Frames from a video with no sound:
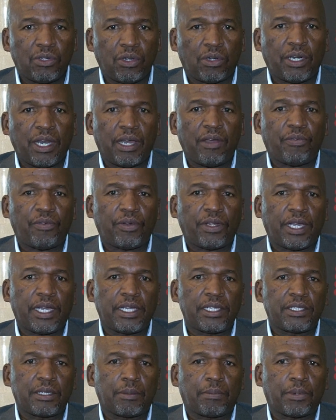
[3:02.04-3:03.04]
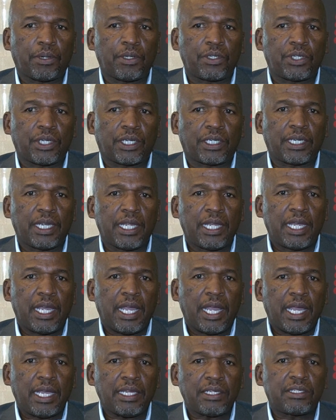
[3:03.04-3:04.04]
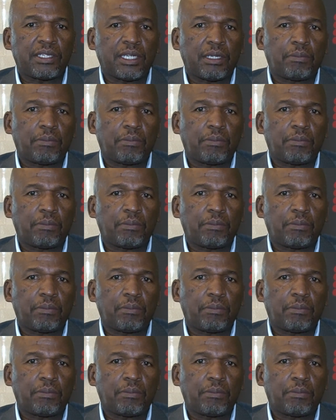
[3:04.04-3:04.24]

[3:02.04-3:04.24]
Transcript: .Africa as a project has that